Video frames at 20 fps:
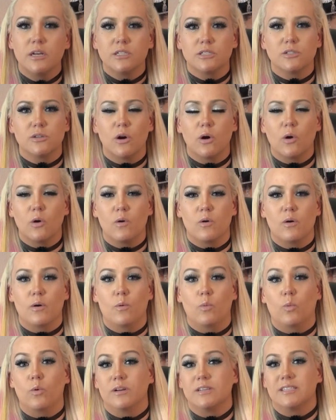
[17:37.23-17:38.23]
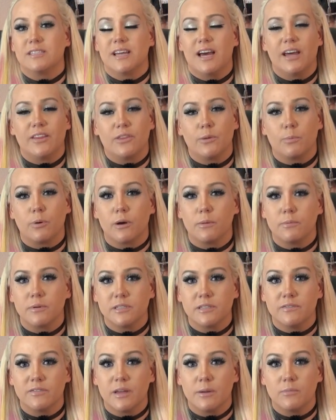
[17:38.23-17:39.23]
So was that the
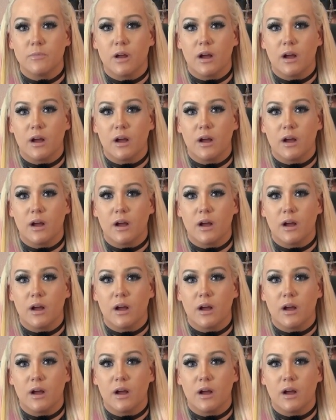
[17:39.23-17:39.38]
purpose of them